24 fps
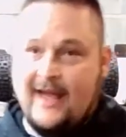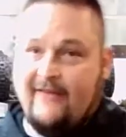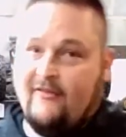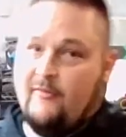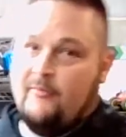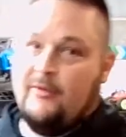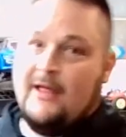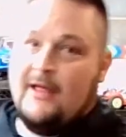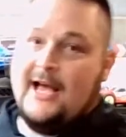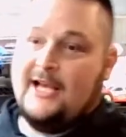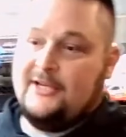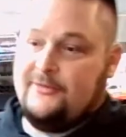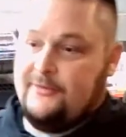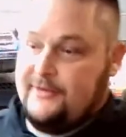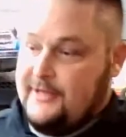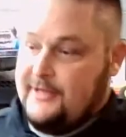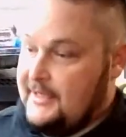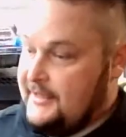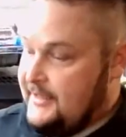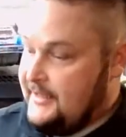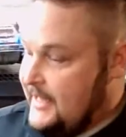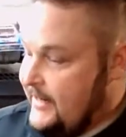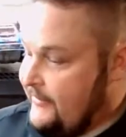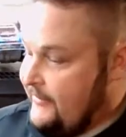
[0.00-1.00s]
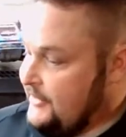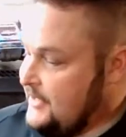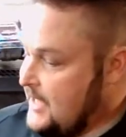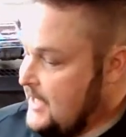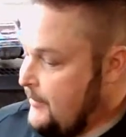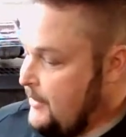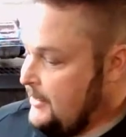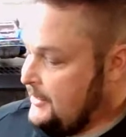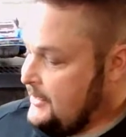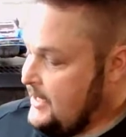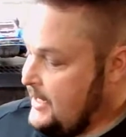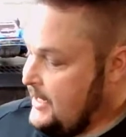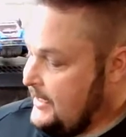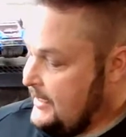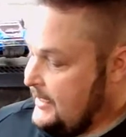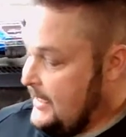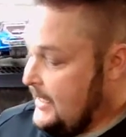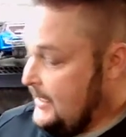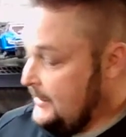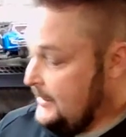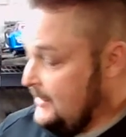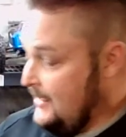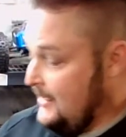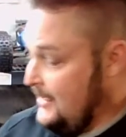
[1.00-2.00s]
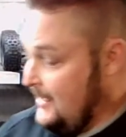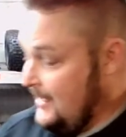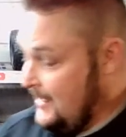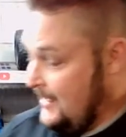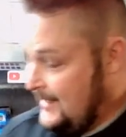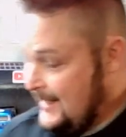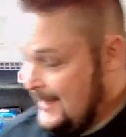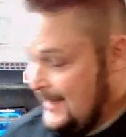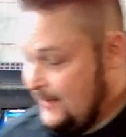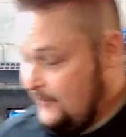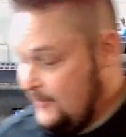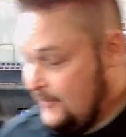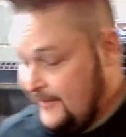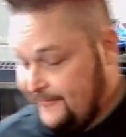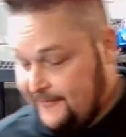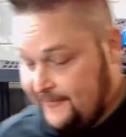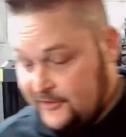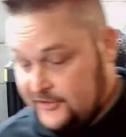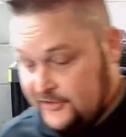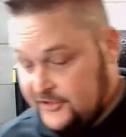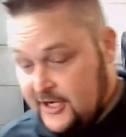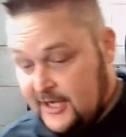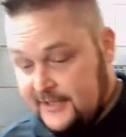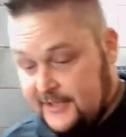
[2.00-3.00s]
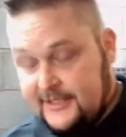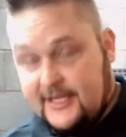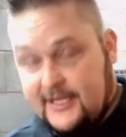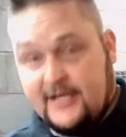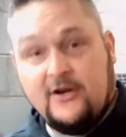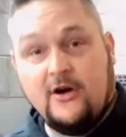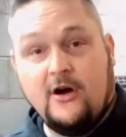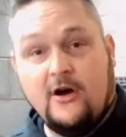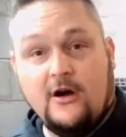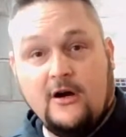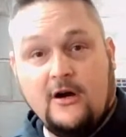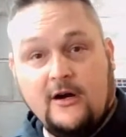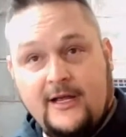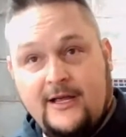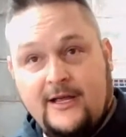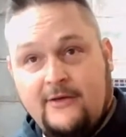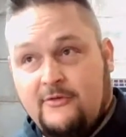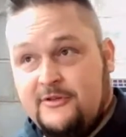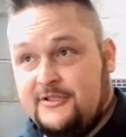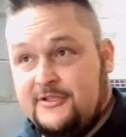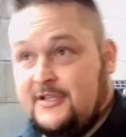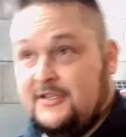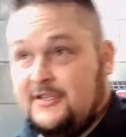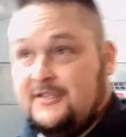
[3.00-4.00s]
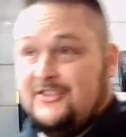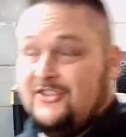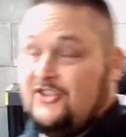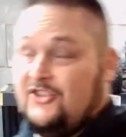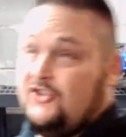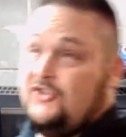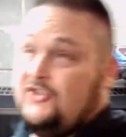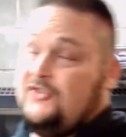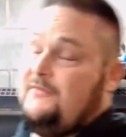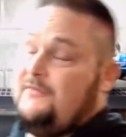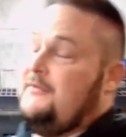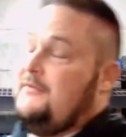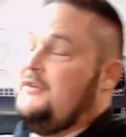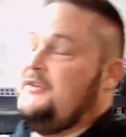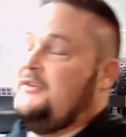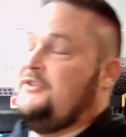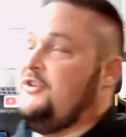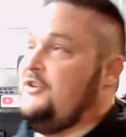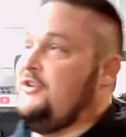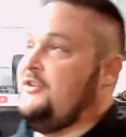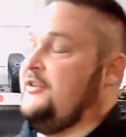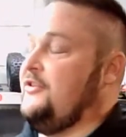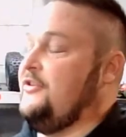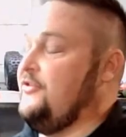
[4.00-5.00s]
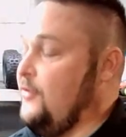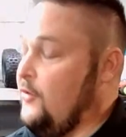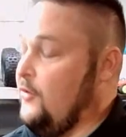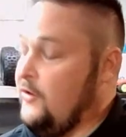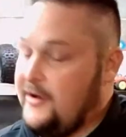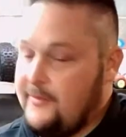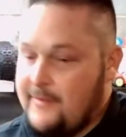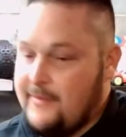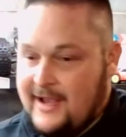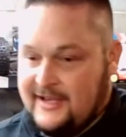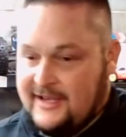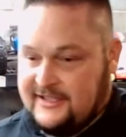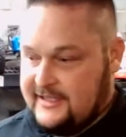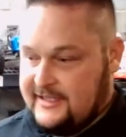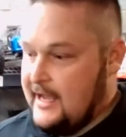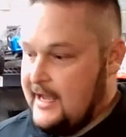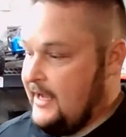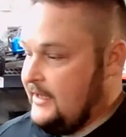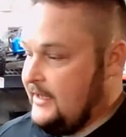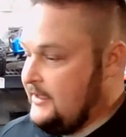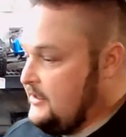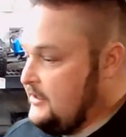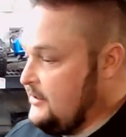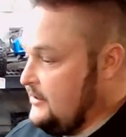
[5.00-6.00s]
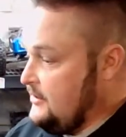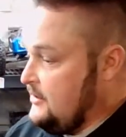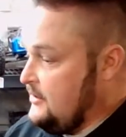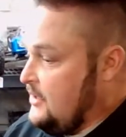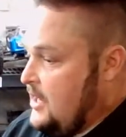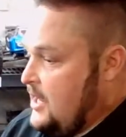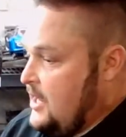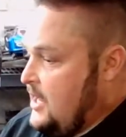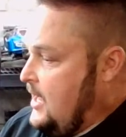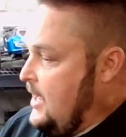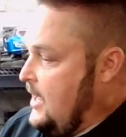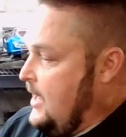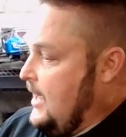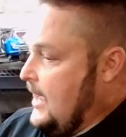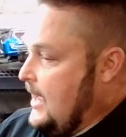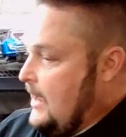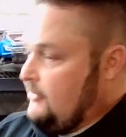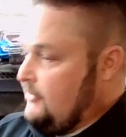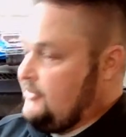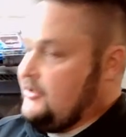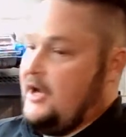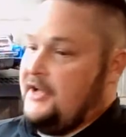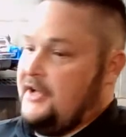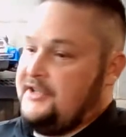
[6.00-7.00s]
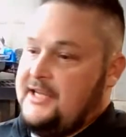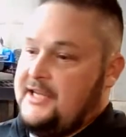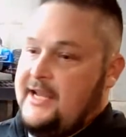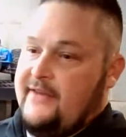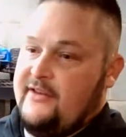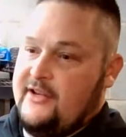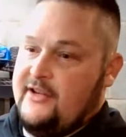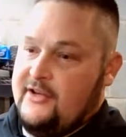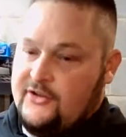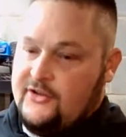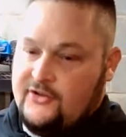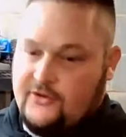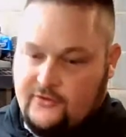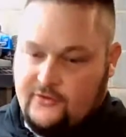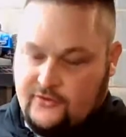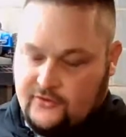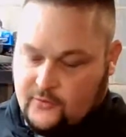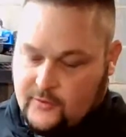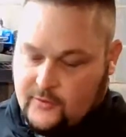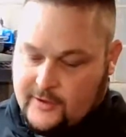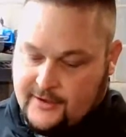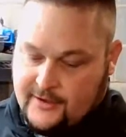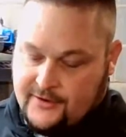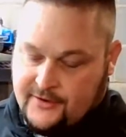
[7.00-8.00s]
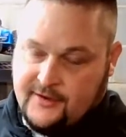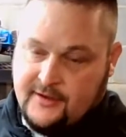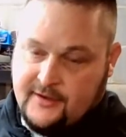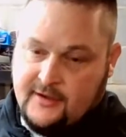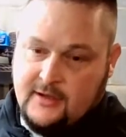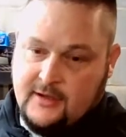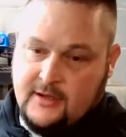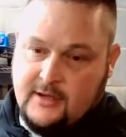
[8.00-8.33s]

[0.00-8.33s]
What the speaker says: have a blast with that thing every time I take it out. Now, when I first got that car, it was just a thorn in my side because I was constantly having issues with